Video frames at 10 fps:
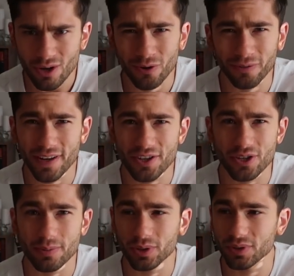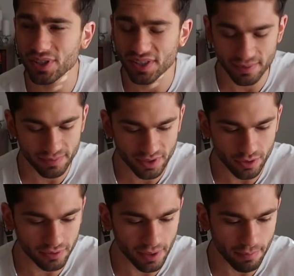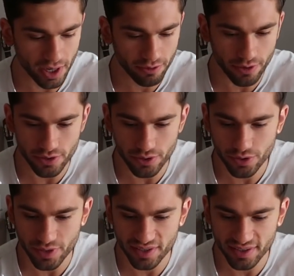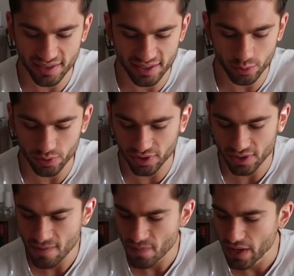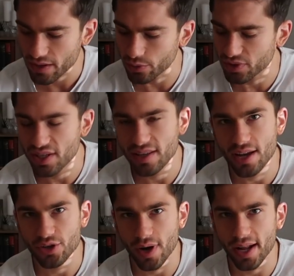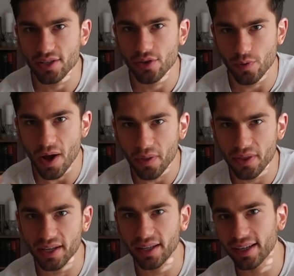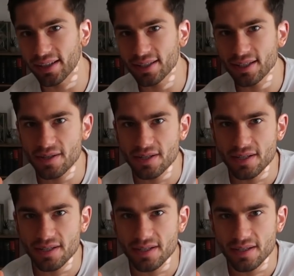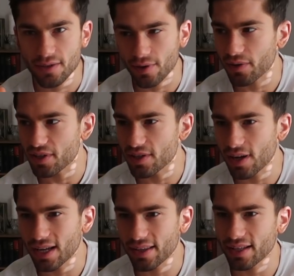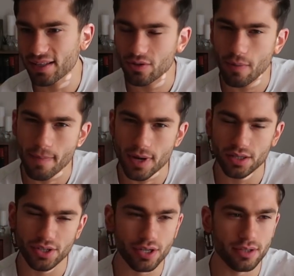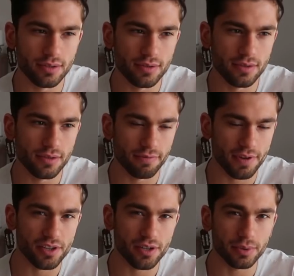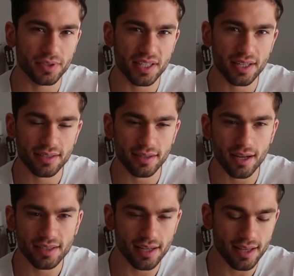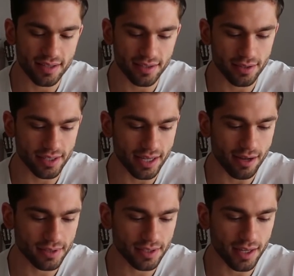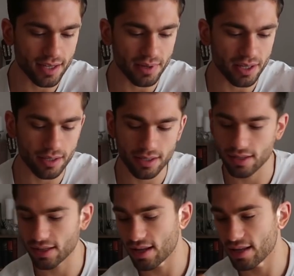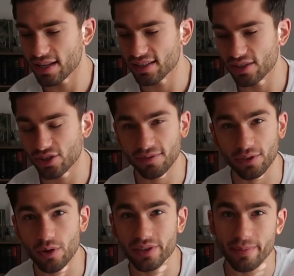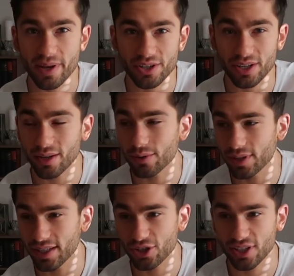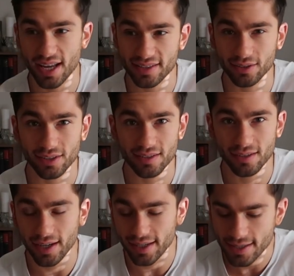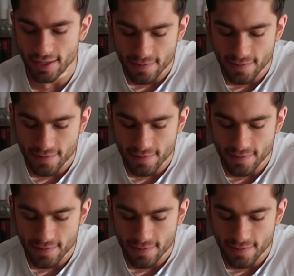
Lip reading: or vegetable, just some sort of like micronutrients, as it's all just, you'll see that trend throughout the diet, that there's not much vegetables in it, so I say that's the only downside. I mean, unless he just forgot to mention it or he just has it on the side.